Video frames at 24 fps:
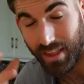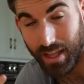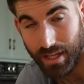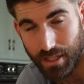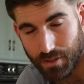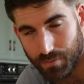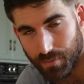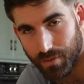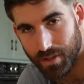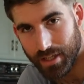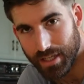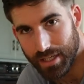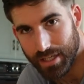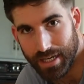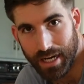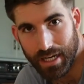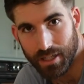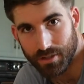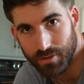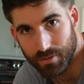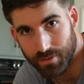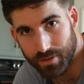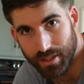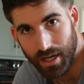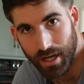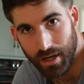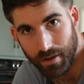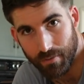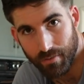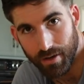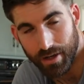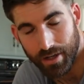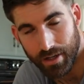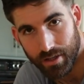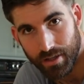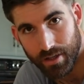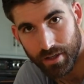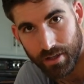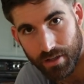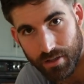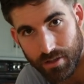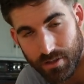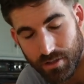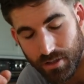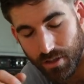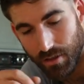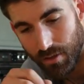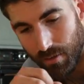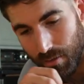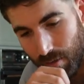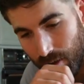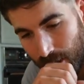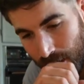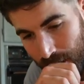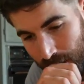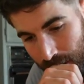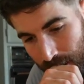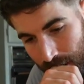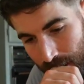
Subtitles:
It's really a natural diuretic. So